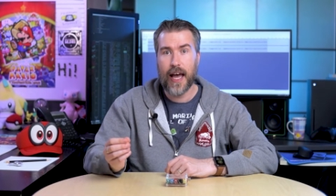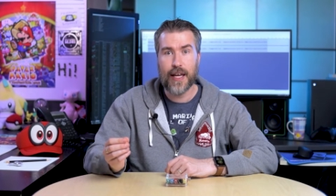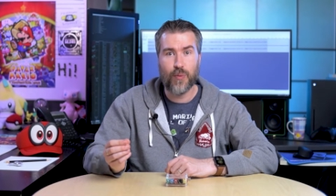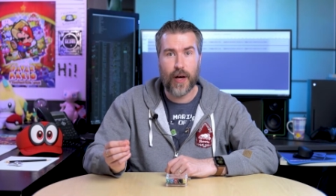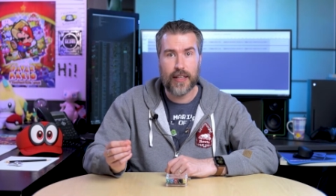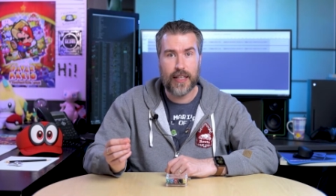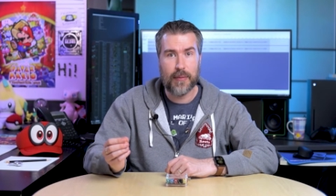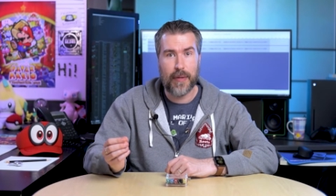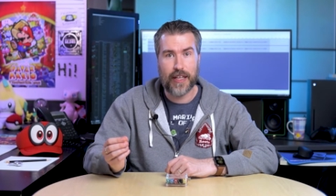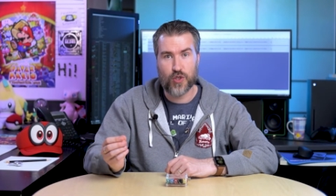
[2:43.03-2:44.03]
And while
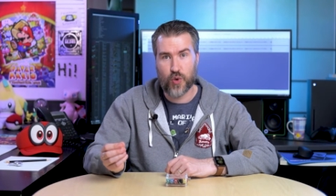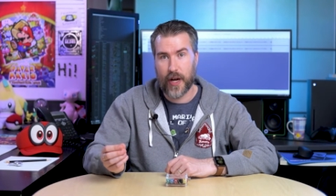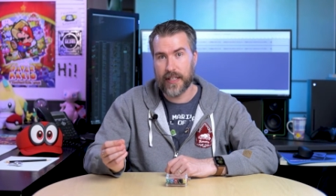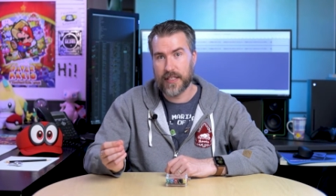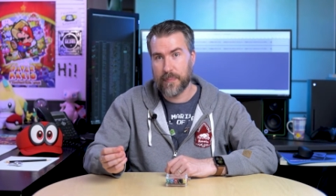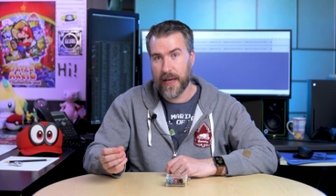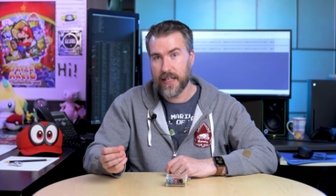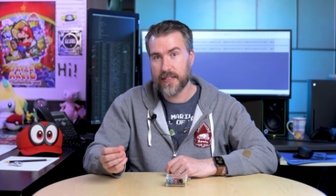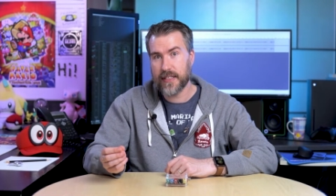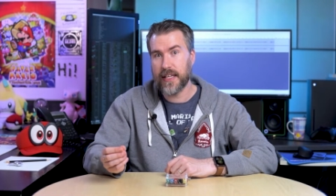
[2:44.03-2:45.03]
it might try its
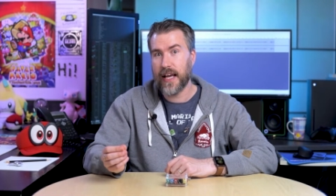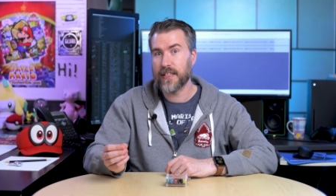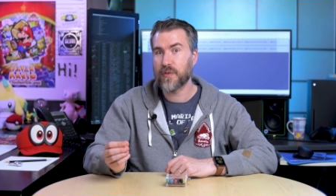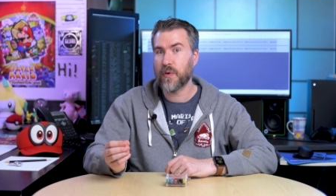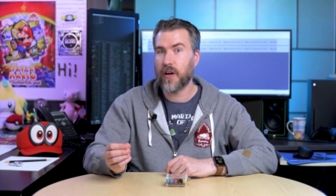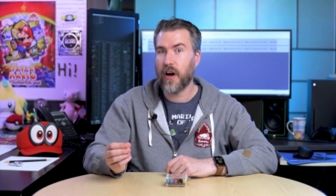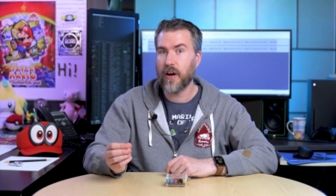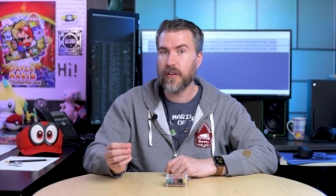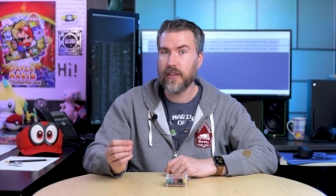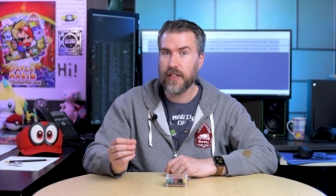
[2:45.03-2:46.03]
best, it has to work
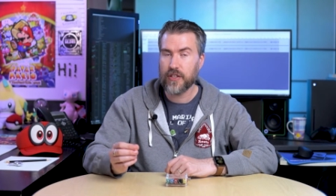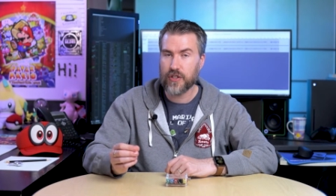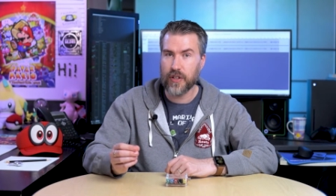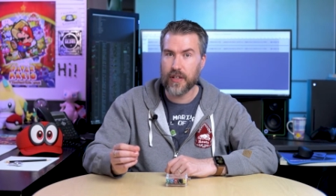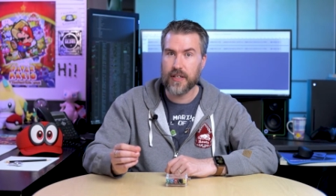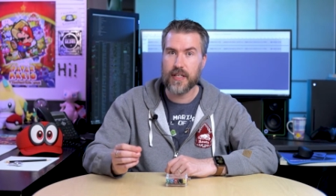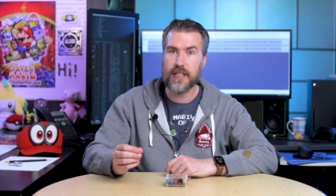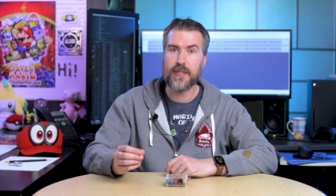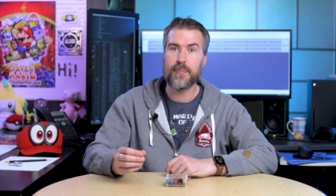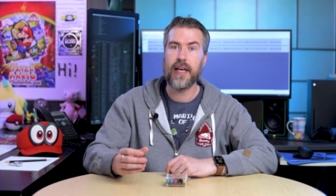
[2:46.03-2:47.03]
harder than it should to
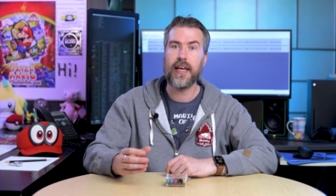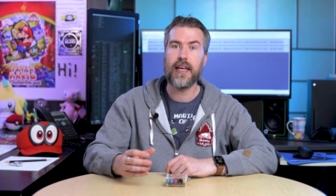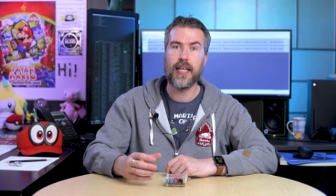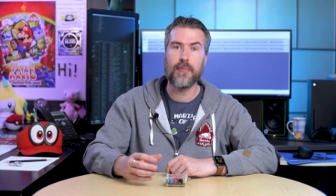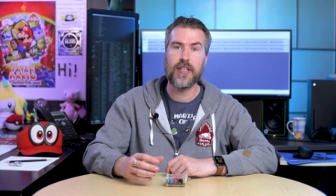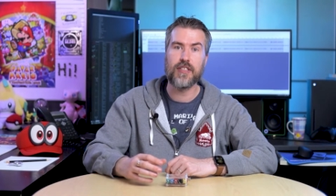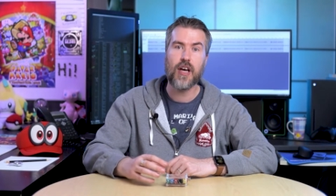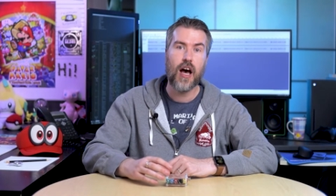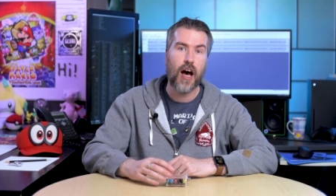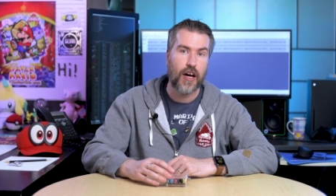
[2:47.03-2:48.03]
display an image
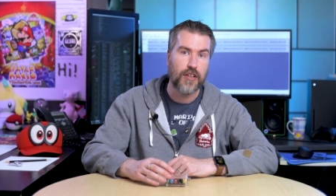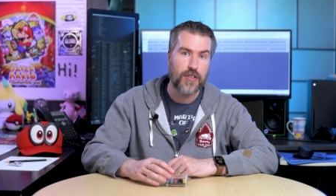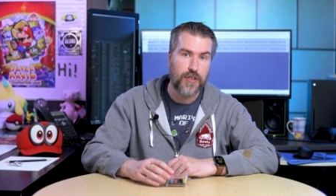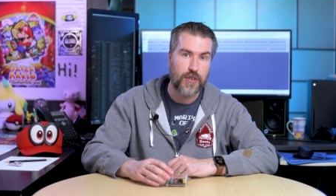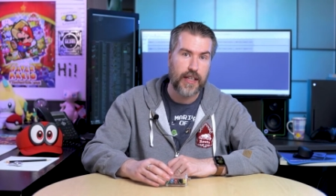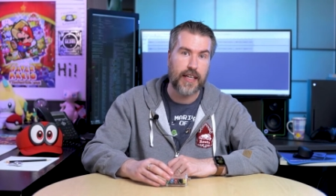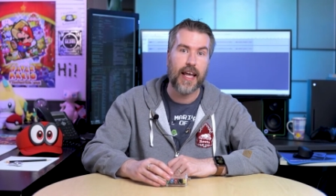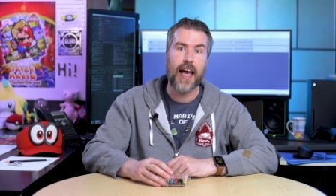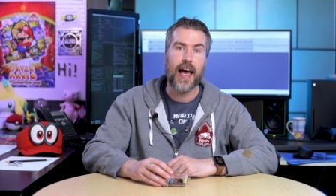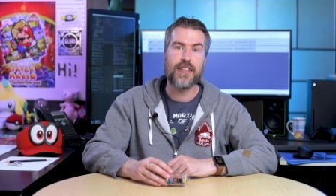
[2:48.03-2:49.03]
on your screen
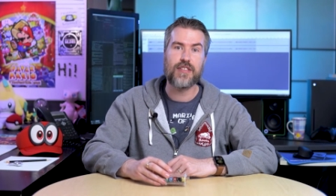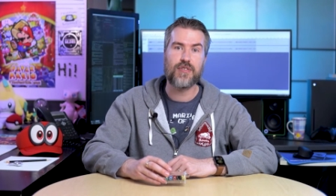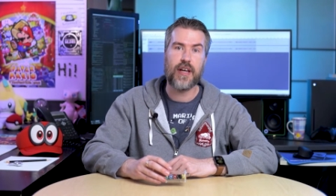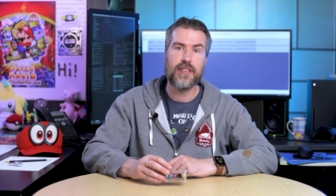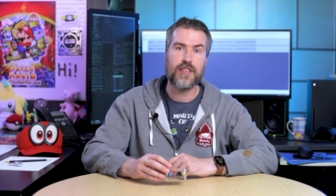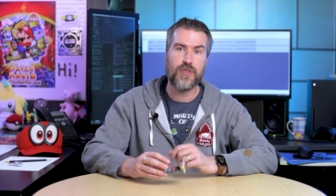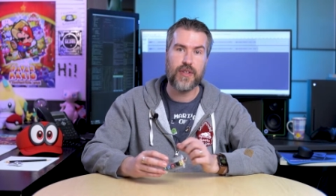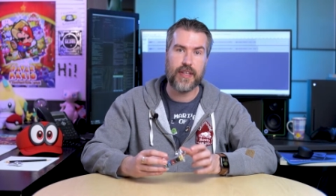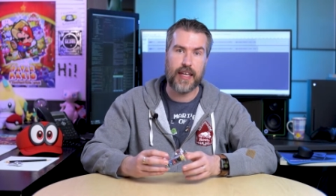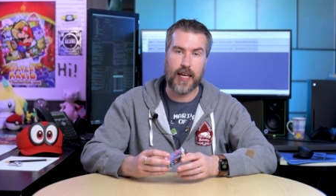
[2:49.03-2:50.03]
as it tries to
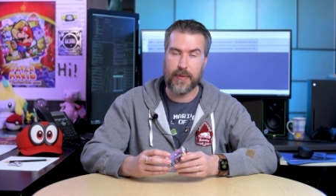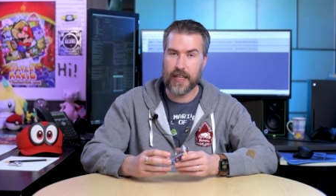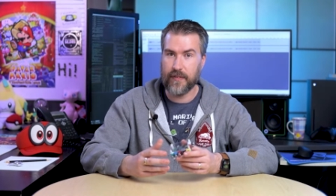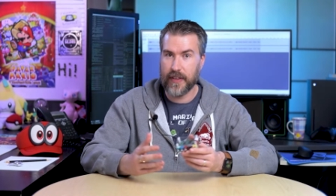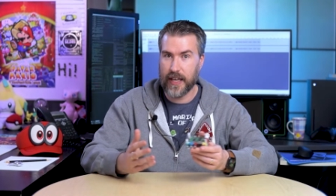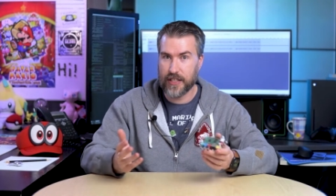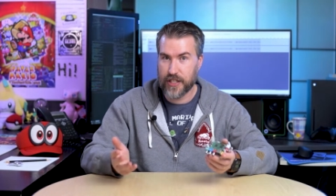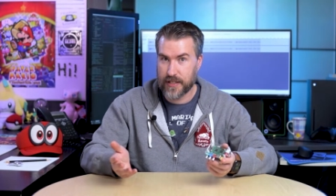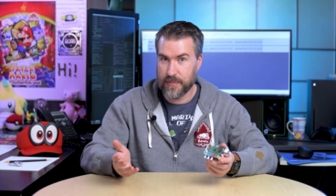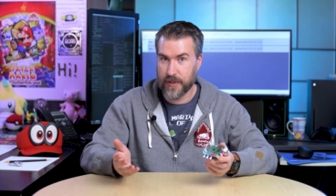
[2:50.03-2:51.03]
treat the game like a
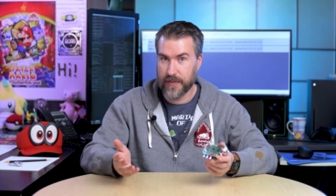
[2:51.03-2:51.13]
VHS